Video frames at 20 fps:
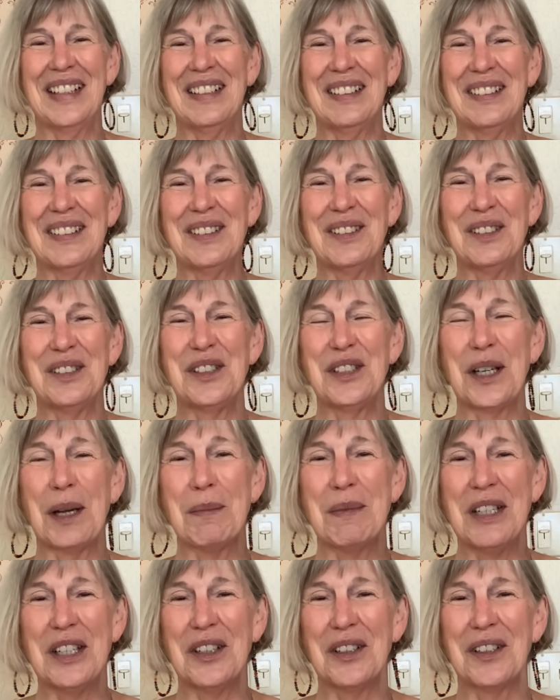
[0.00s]
little
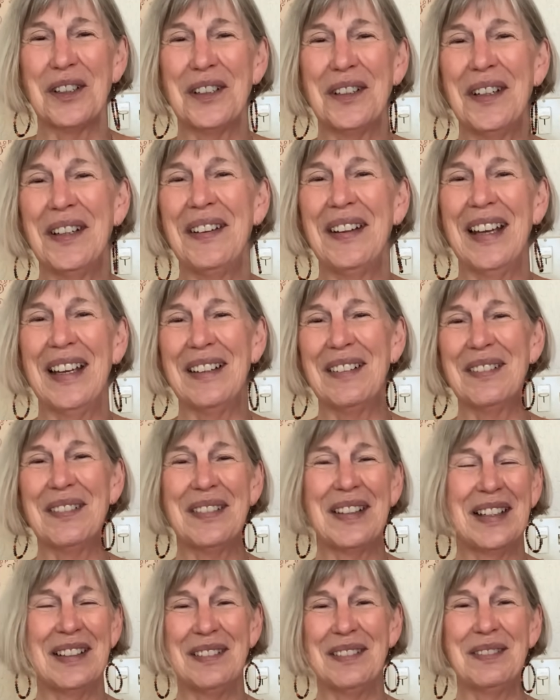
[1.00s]
chubby girl and
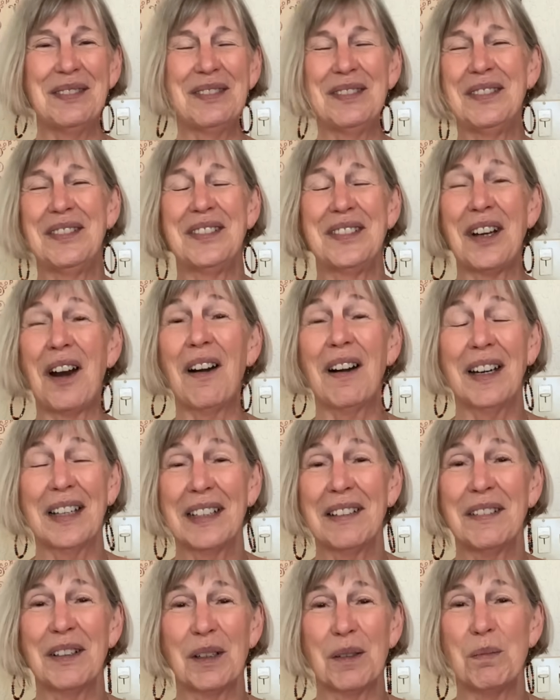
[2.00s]
that
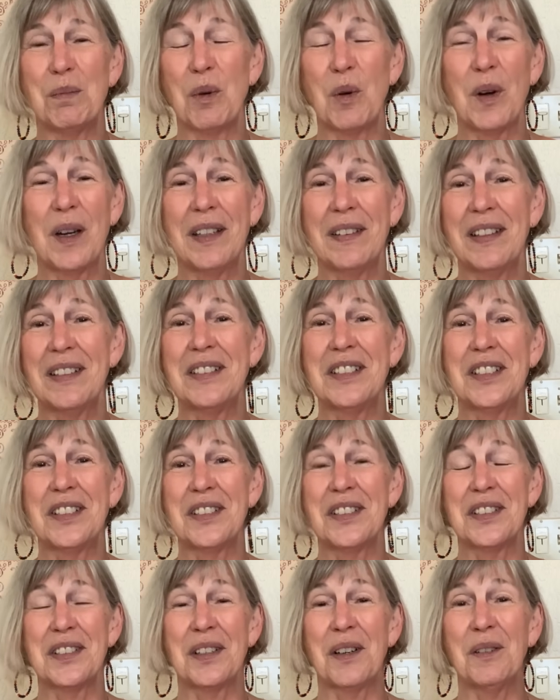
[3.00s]
darling little boy that's
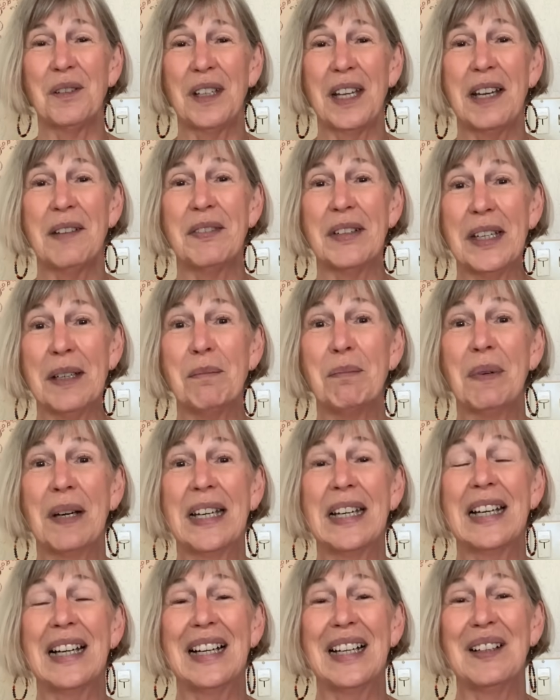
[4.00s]
just so loving.
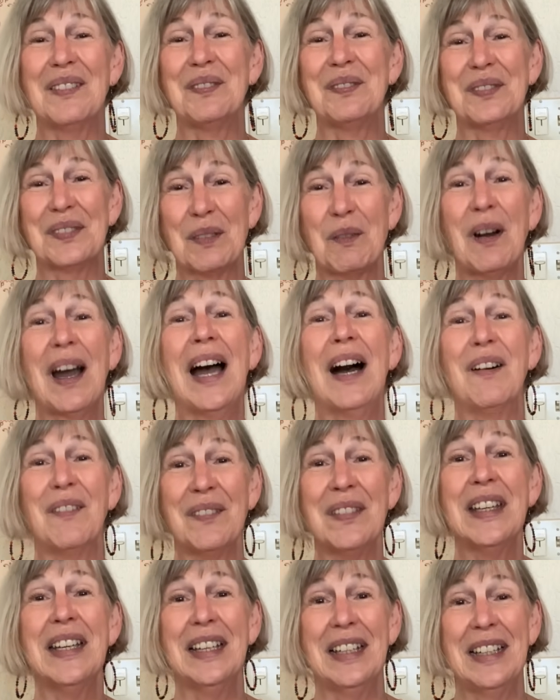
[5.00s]
But wow,
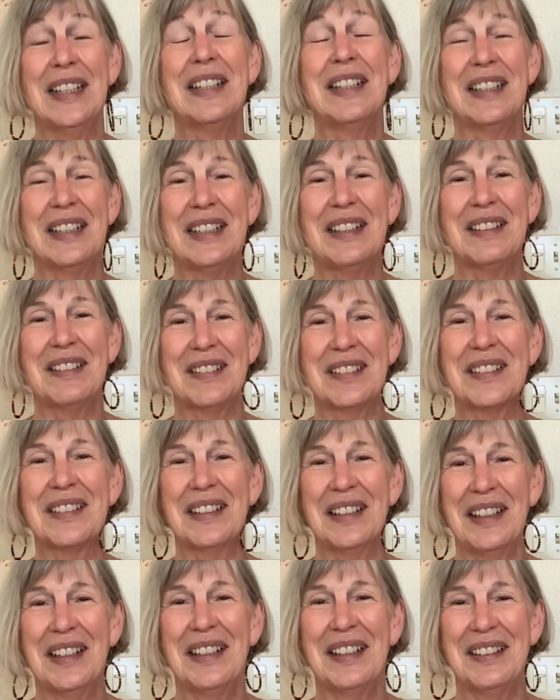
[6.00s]

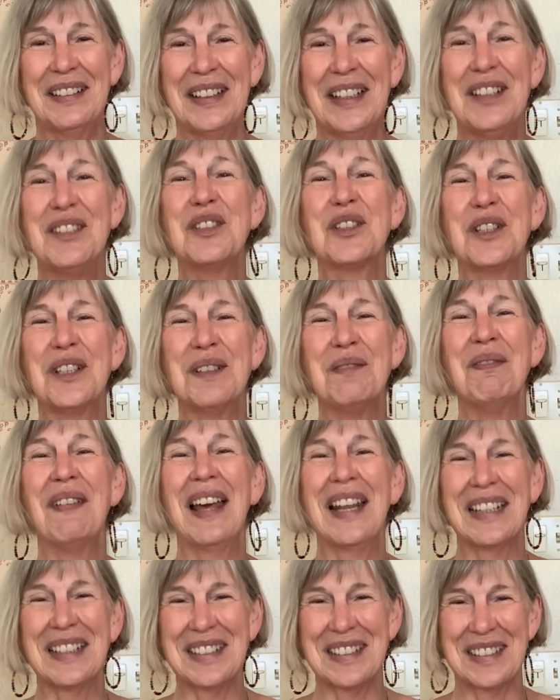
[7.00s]
it's good
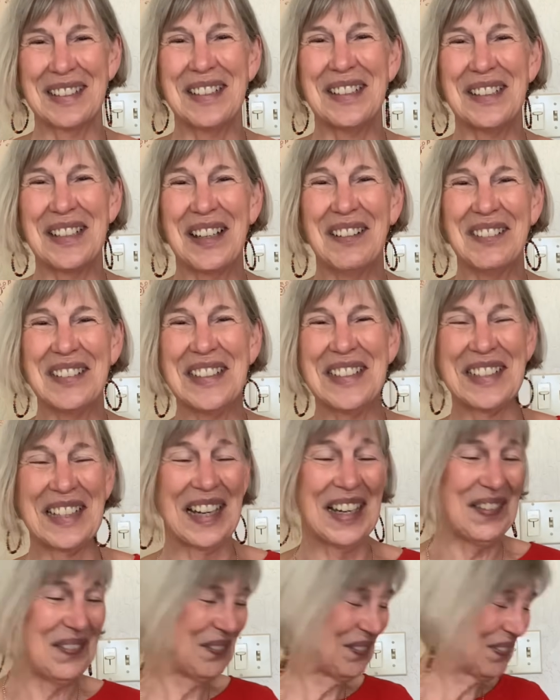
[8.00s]
medicine, shall we say.